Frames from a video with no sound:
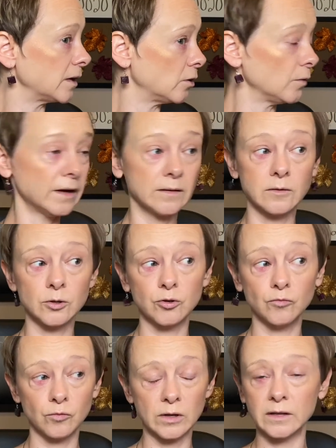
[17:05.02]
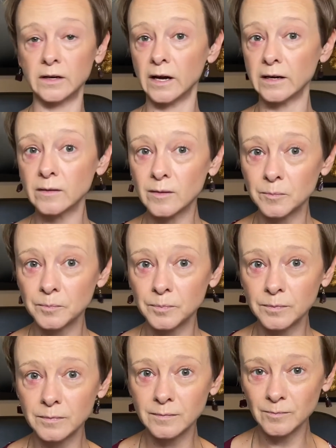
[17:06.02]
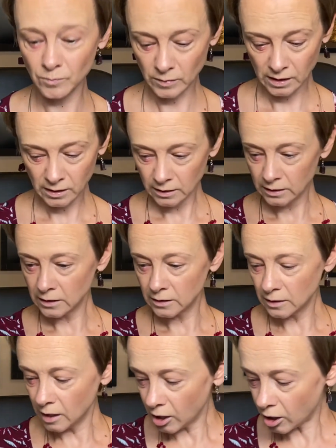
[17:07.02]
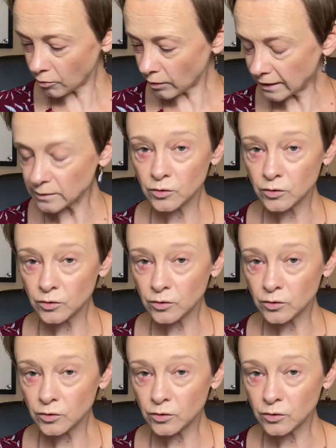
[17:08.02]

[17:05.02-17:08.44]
go. That's looking really nice. All right,